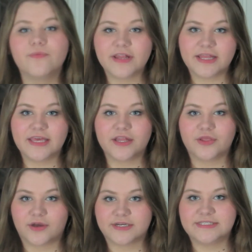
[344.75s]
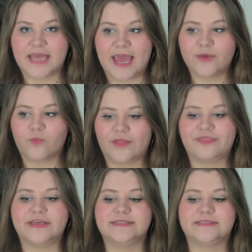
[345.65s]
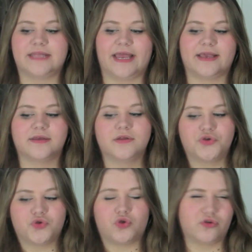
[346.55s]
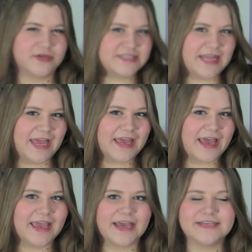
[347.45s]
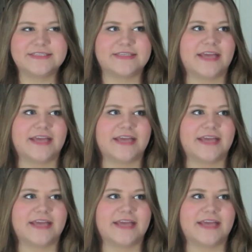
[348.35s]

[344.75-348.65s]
really looked at what this looked like, I guess.